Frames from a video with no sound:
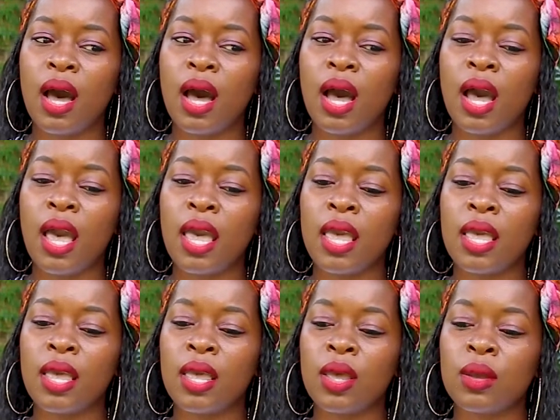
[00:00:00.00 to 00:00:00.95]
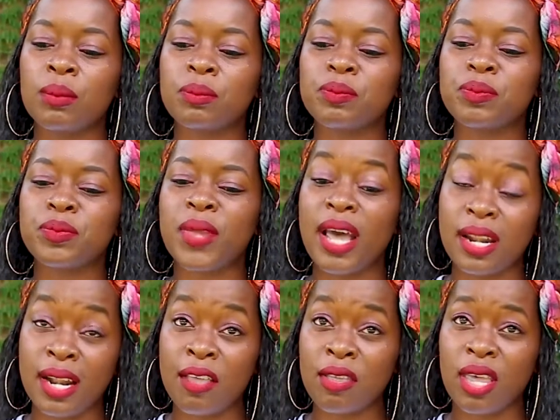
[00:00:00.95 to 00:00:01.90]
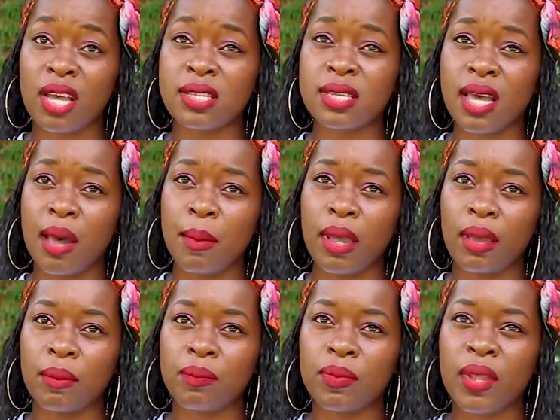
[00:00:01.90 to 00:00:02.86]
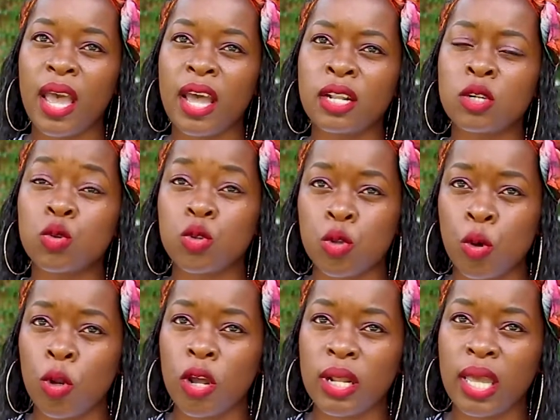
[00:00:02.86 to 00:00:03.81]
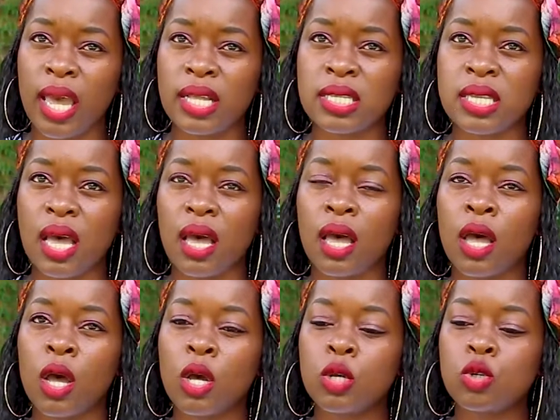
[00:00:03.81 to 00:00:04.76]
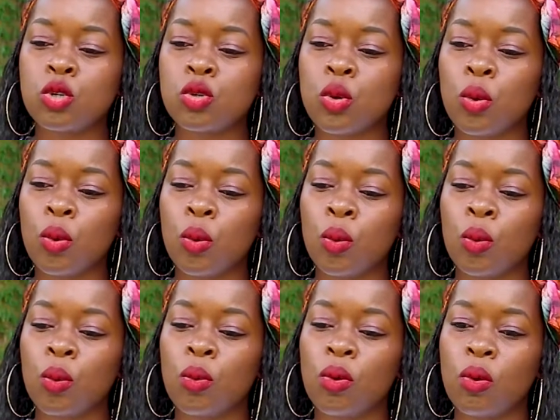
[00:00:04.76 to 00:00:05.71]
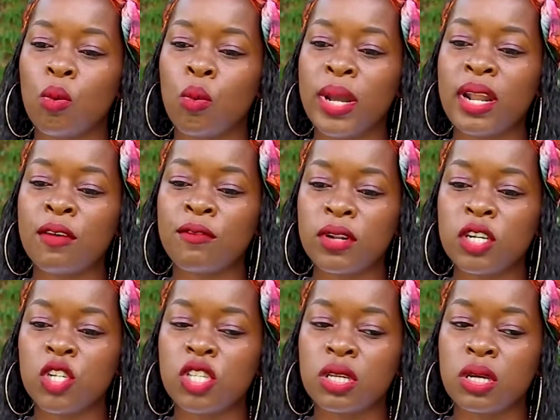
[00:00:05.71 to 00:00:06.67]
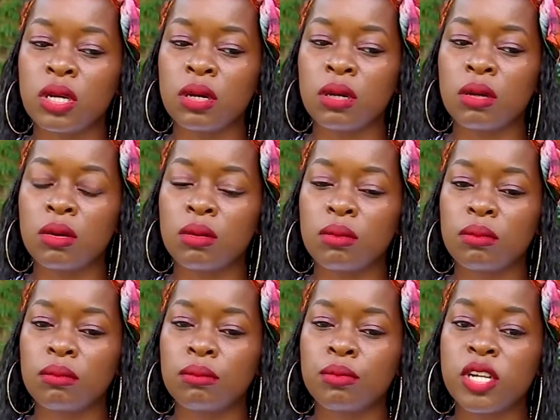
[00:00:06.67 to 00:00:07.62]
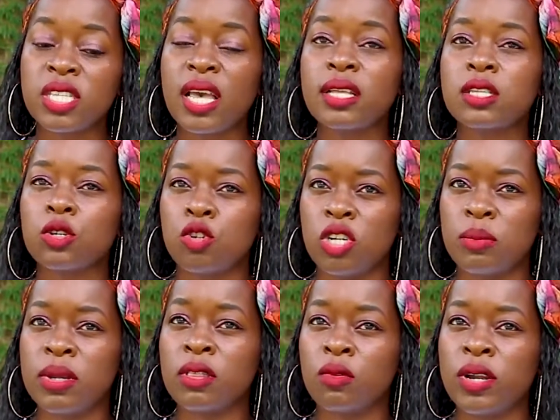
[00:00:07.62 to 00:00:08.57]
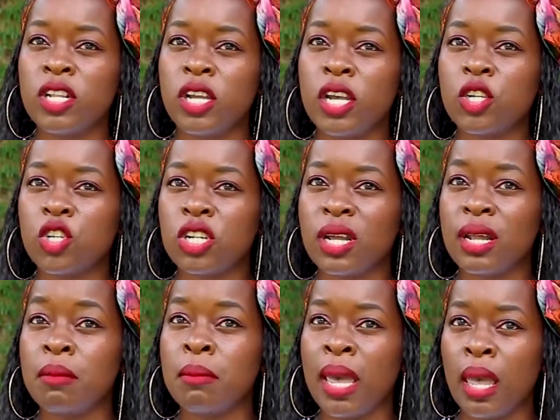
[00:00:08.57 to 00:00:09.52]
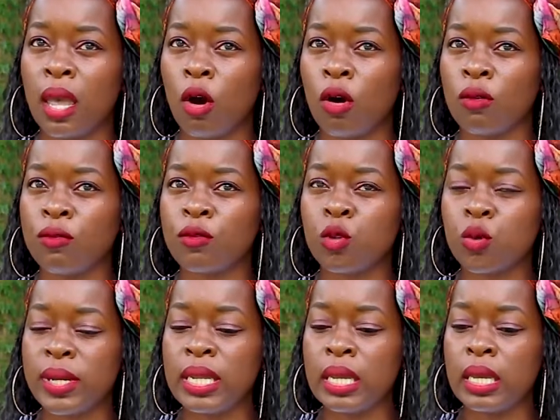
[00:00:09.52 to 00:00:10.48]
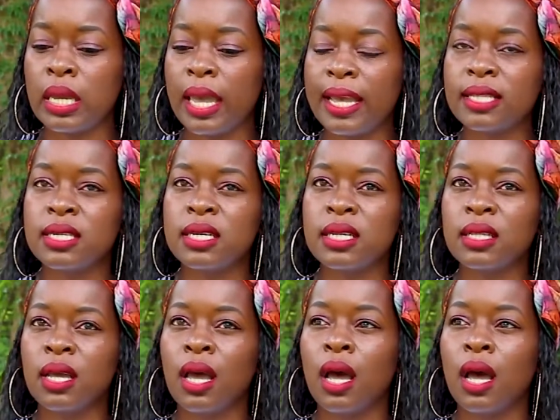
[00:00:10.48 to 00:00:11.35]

I had another cancer coming, and it was colon cancer. So when I finished the breast cancer treatment, the radiation, in May of 2018,